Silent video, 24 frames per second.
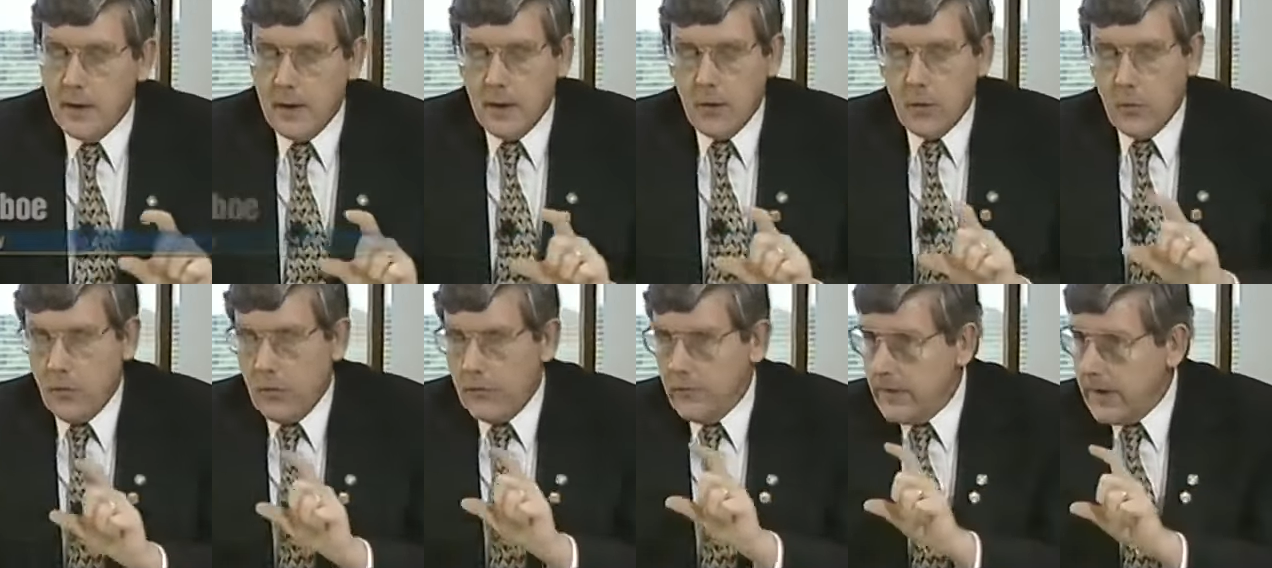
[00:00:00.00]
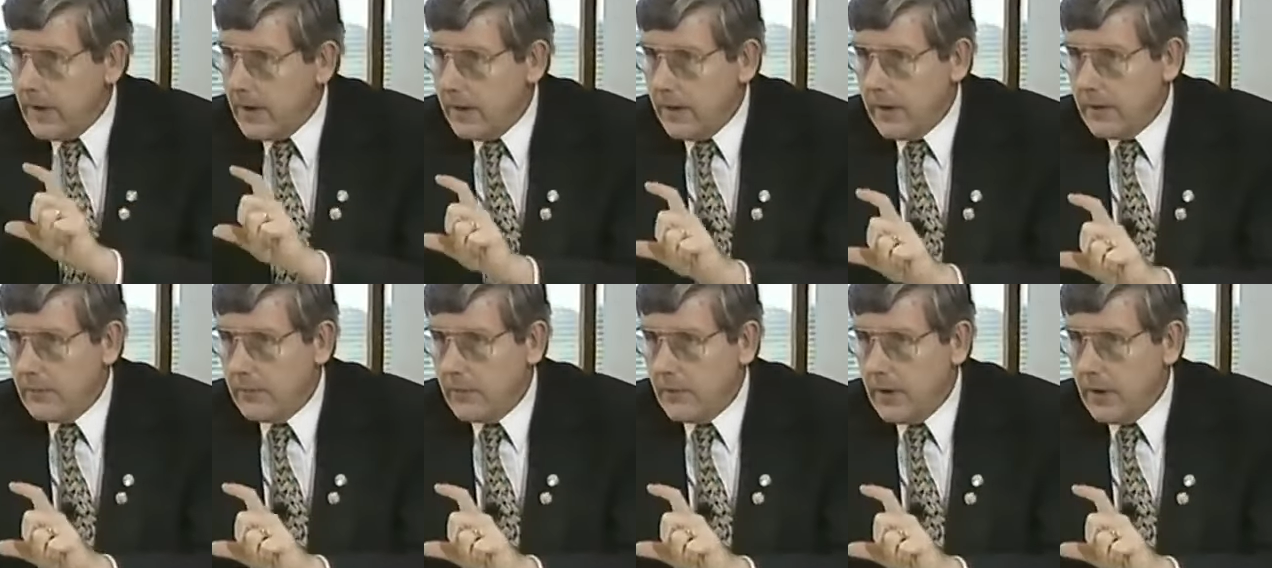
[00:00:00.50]
We've made a lot
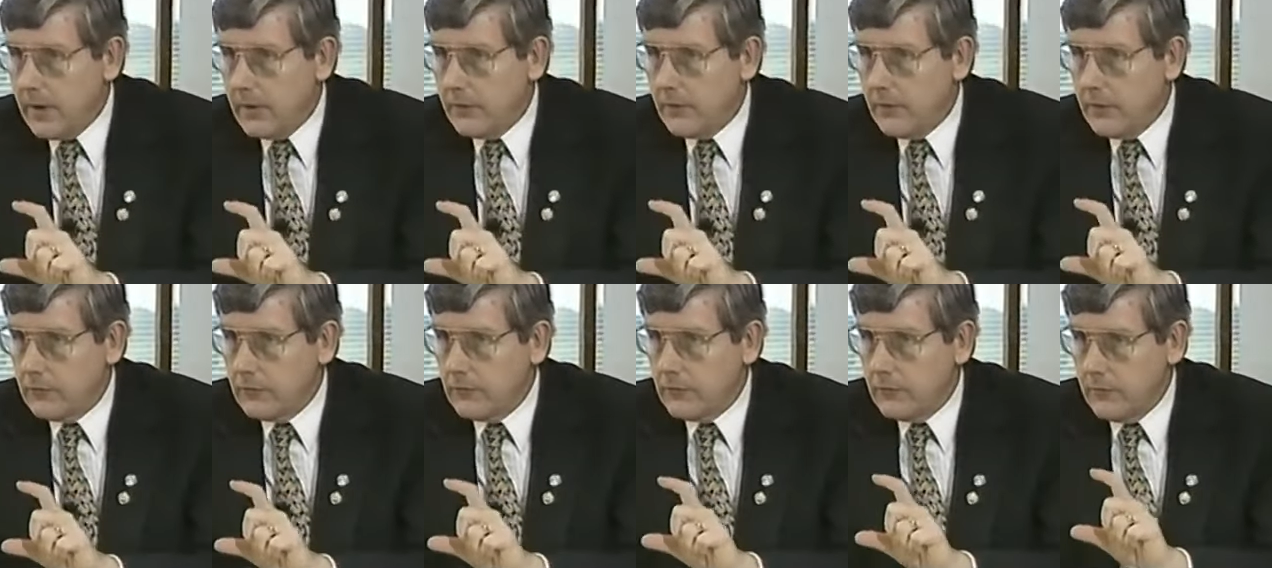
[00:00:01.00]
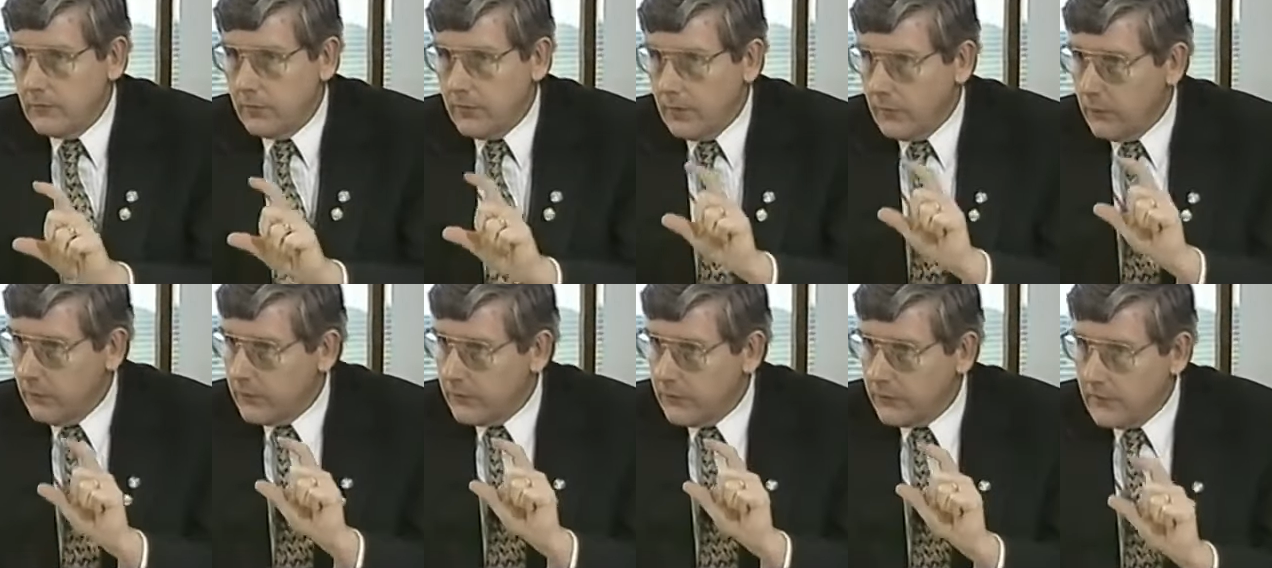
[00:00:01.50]
of progress, but
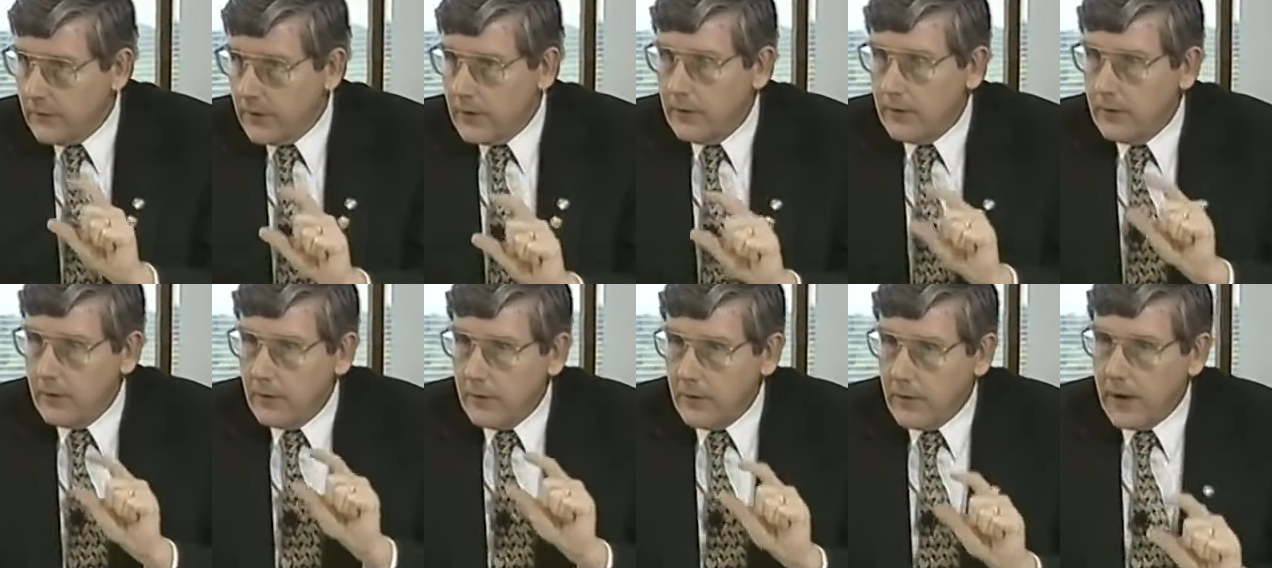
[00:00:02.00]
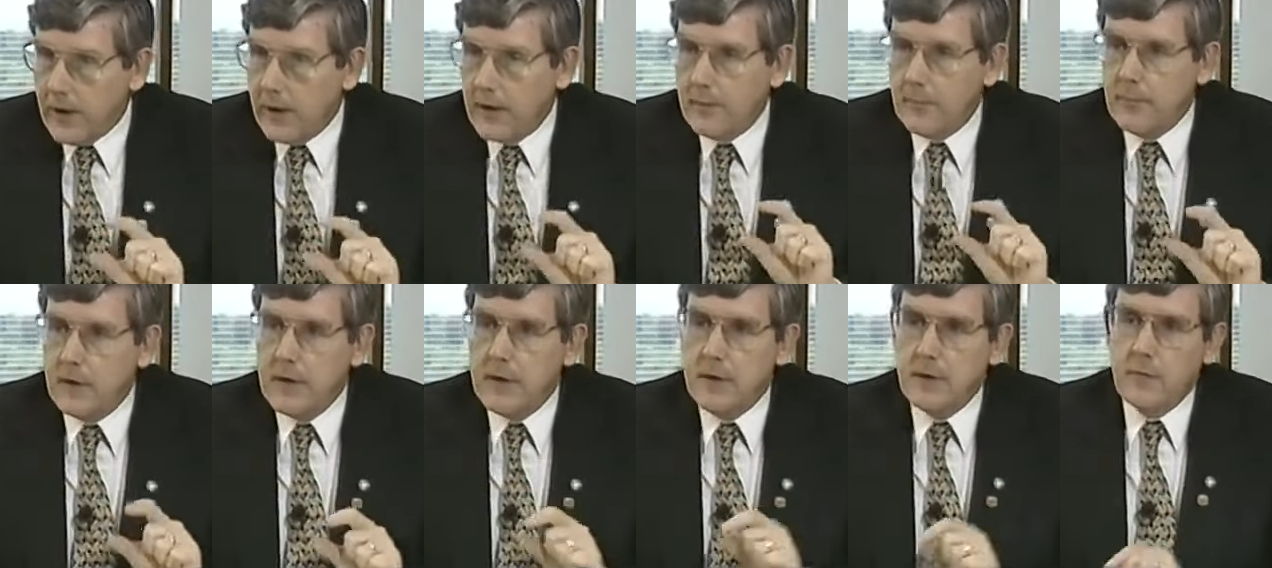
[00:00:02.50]
we're still not
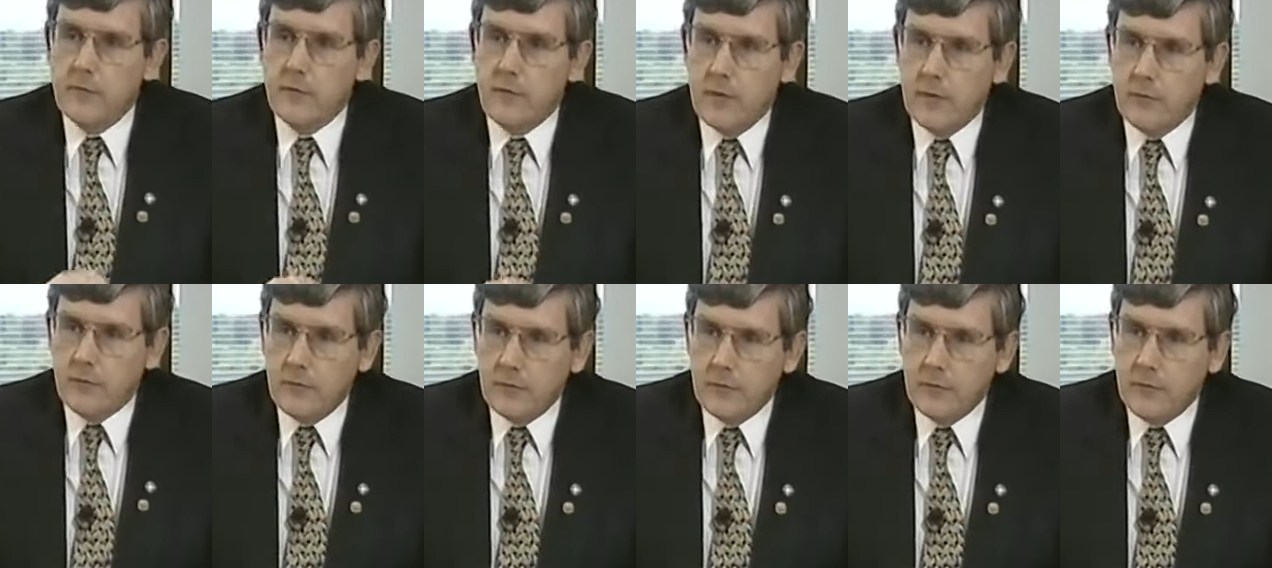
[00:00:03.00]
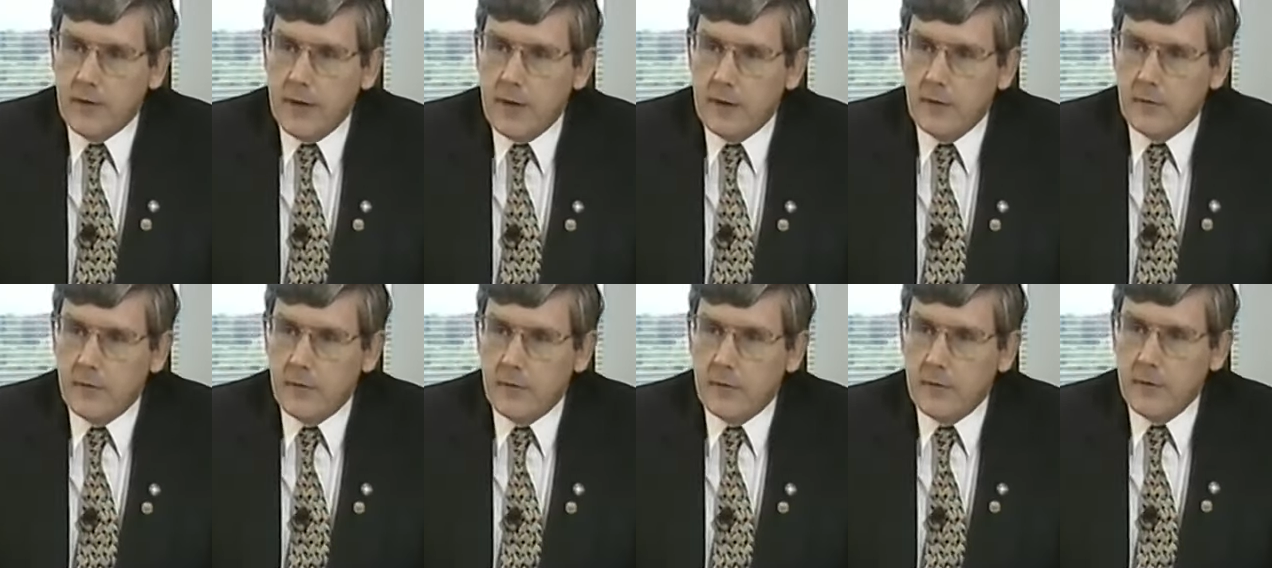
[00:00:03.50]
meeting the federal
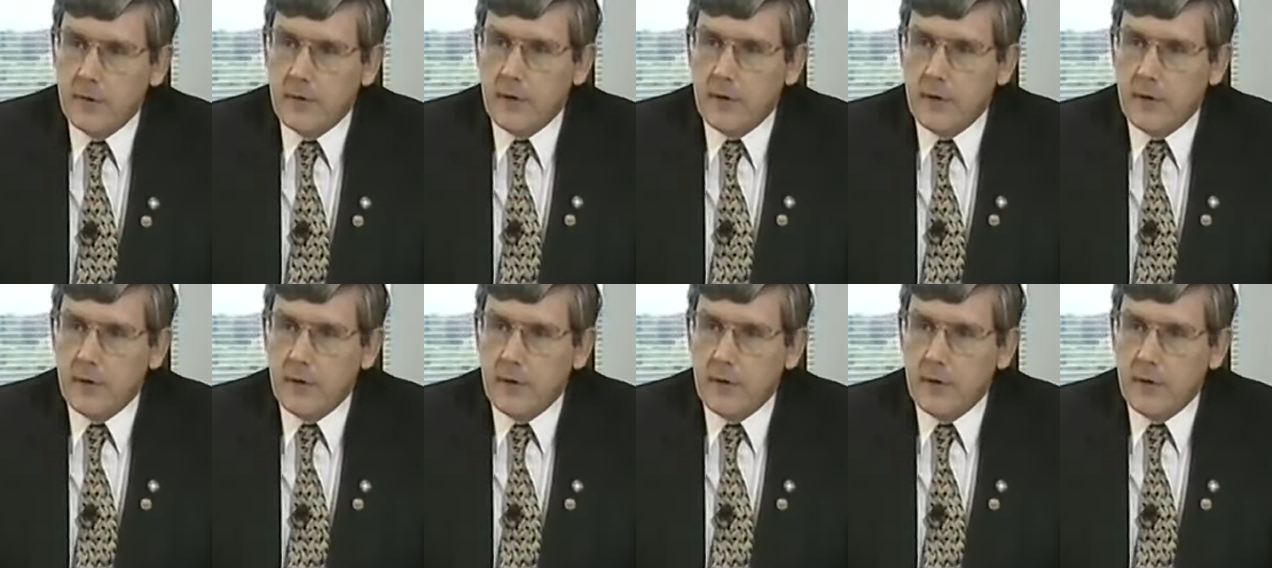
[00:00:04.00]
standard.